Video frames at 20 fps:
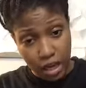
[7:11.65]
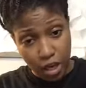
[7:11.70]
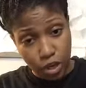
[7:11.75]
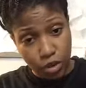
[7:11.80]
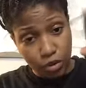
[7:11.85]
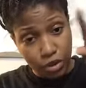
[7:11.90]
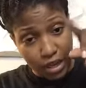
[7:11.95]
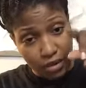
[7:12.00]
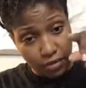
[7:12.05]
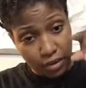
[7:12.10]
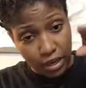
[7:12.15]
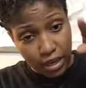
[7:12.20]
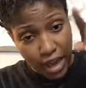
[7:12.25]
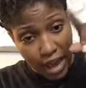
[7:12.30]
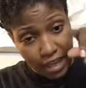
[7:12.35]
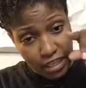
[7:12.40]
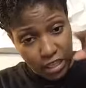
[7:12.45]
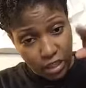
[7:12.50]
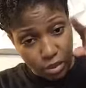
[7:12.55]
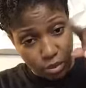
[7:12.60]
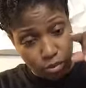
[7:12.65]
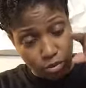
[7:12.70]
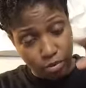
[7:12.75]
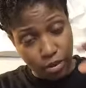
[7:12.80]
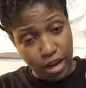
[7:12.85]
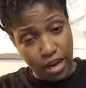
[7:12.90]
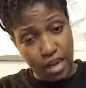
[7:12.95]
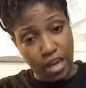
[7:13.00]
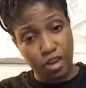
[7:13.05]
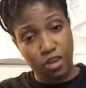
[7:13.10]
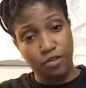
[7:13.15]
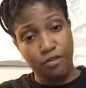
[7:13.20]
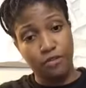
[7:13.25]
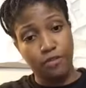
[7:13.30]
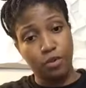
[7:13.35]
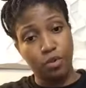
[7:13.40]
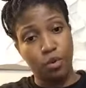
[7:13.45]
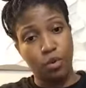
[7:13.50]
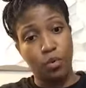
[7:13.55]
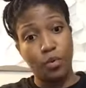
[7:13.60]
You'll leave a nice little ring in your
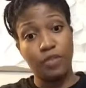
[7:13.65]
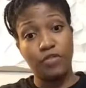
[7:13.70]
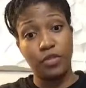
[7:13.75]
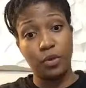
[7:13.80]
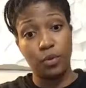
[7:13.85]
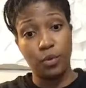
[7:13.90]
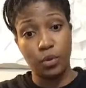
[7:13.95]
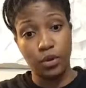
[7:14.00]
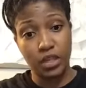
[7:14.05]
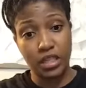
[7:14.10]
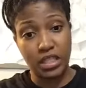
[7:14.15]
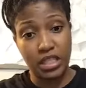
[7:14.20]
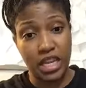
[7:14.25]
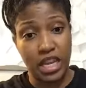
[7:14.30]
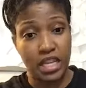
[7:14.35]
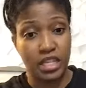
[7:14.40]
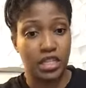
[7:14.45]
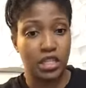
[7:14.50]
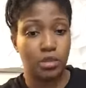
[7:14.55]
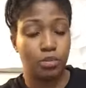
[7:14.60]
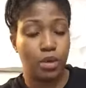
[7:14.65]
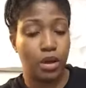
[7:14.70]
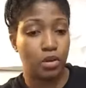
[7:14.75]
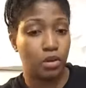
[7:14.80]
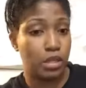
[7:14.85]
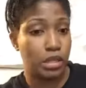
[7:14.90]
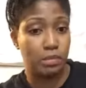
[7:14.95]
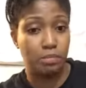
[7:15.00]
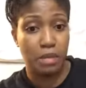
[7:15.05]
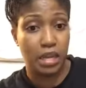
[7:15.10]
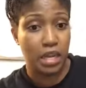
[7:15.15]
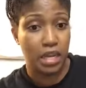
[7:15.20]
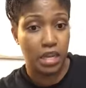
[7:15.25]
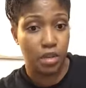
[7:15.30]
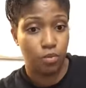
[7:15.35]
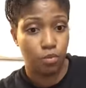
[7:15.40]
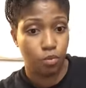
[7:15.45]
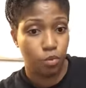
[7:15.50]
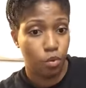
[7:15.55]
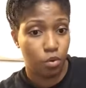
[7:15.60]
floor with the water stains, as well as many
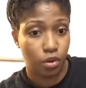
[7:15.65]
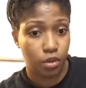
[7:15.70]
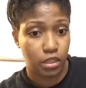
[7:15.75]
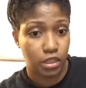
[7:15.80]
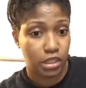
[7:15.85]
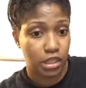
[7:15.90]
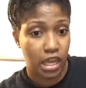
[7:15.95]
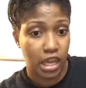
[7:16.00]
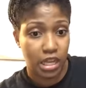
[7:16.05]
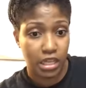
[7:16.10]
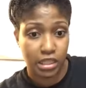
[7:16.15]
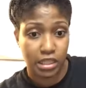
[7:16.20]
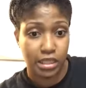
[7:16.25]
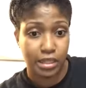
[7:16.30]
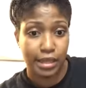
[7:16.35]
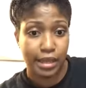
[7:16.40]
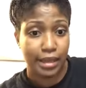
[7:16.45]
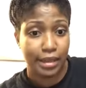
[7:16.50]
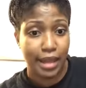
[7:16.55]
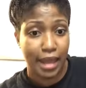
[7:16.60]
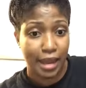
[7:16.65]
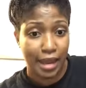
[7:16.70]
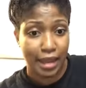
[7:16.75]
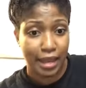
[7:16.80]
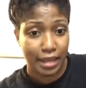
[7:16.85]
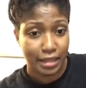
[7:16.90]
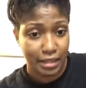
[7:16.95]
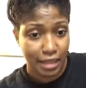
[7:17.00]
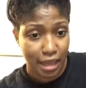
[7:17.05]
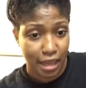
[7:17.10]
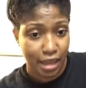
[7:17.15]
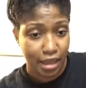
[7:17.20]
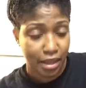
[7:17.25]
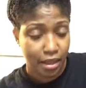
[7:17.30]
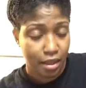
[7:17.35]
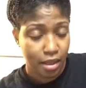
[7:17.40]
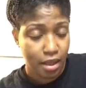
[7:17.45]
water stains that it can take.